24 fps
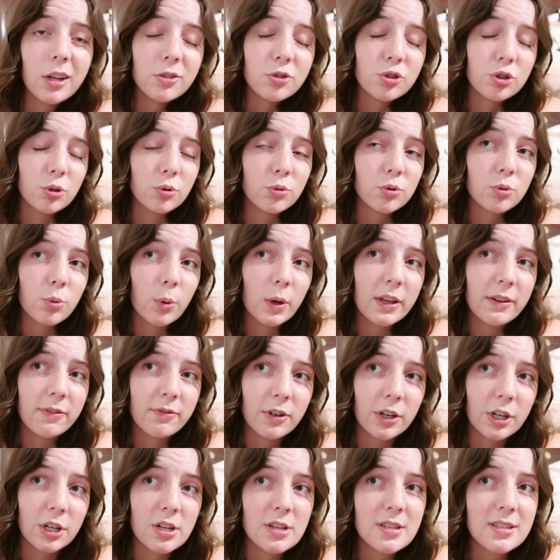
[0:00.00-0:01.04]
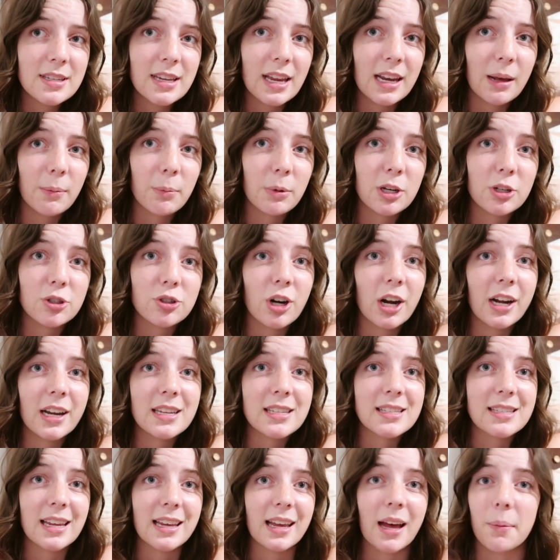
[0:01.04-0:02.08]
June 21st, and I'm gonna try to
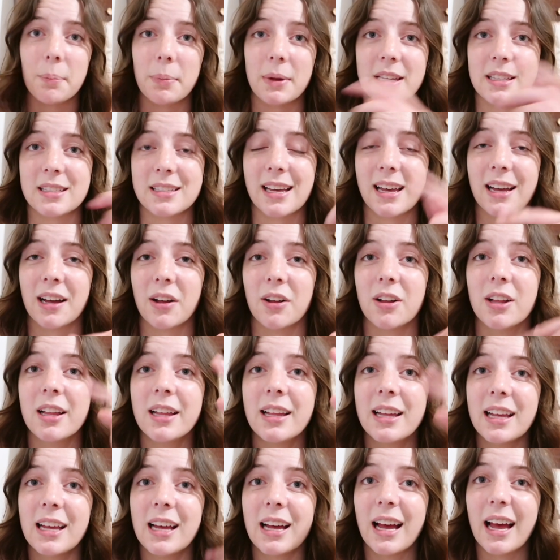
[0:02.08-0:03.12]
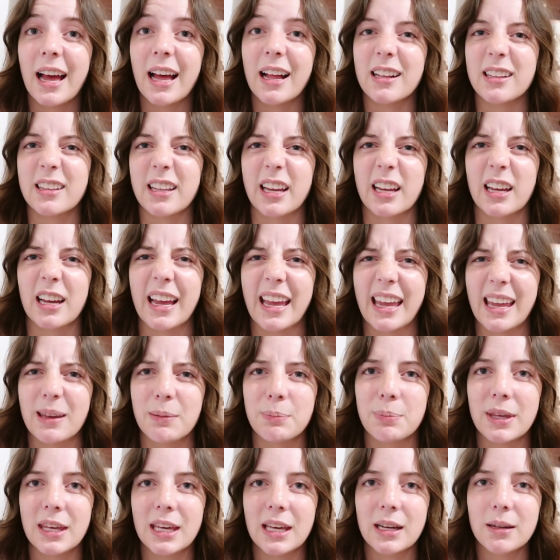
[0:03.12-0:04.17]
stay up until like 8
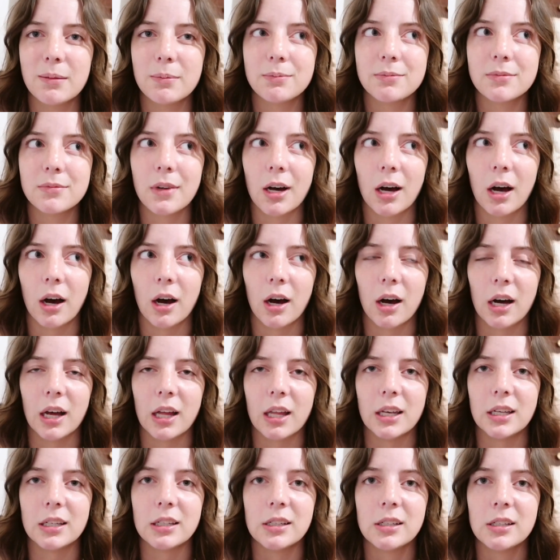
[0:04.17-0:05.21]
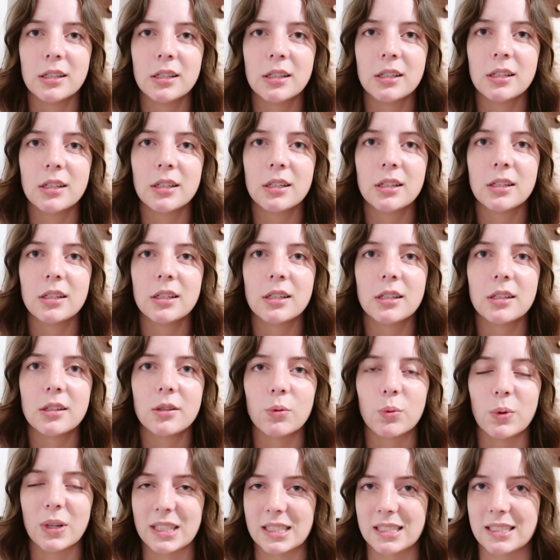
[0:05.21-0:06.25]
p.m. on
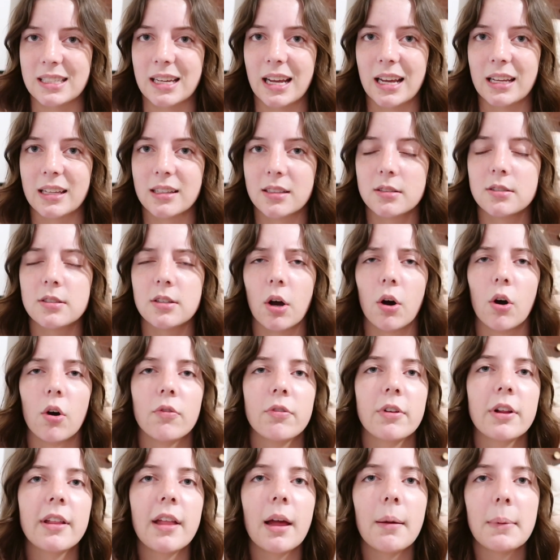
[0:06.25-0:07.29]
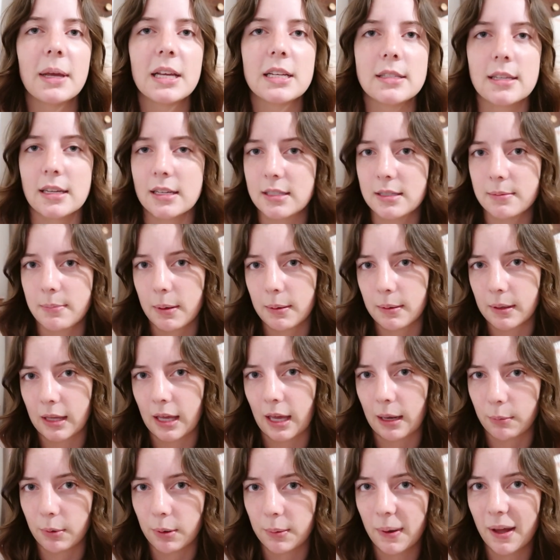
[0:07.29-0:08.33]
Wednesday. So hopefully that makes sense. My
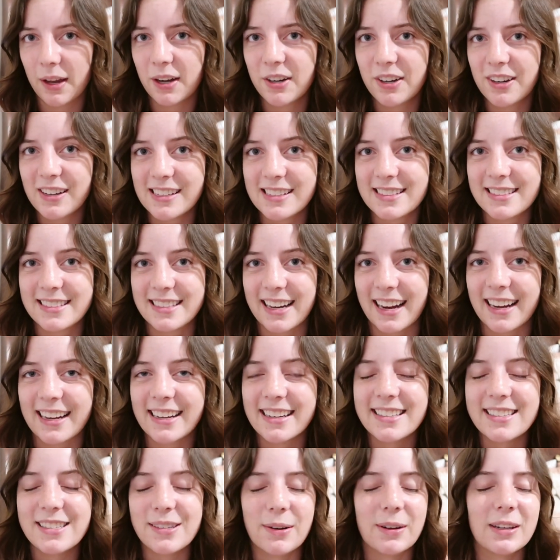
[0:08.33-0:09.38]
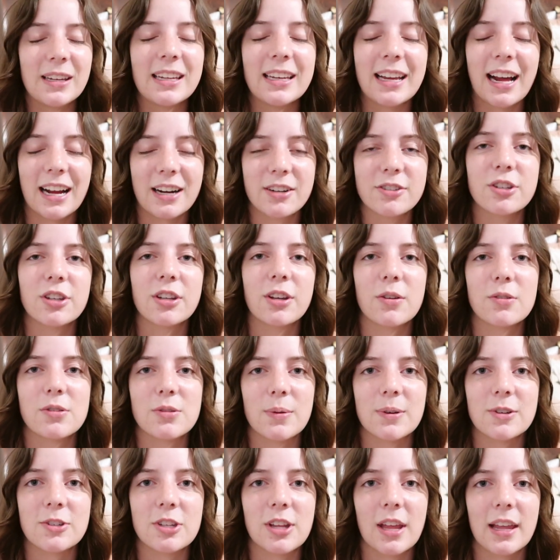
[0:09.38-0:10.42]
camera battery is dying, so I need to actually go
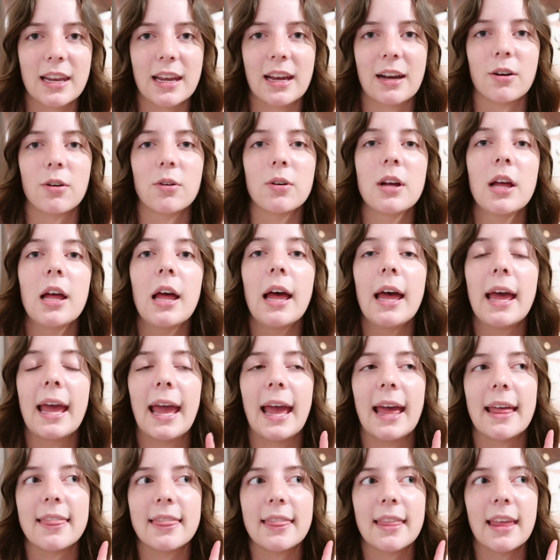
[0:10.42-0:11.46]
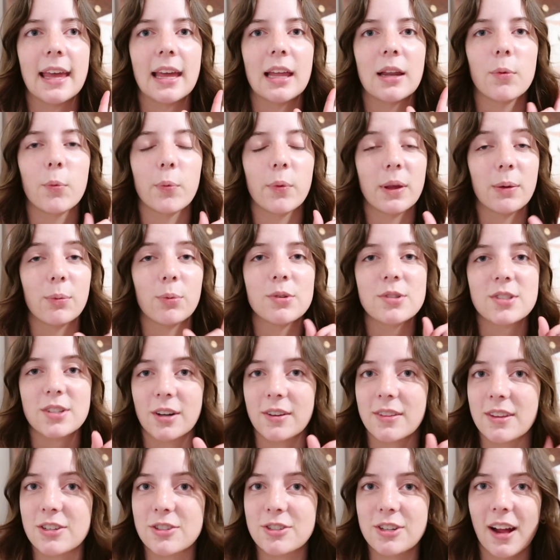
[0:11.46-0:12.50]
switch that out, and then we will
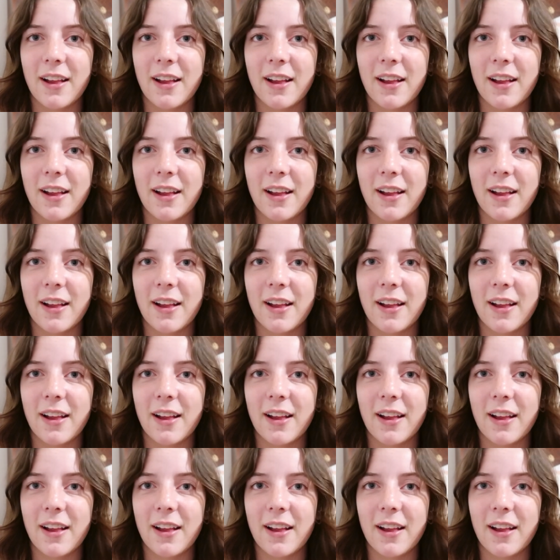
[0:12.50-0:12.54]
start this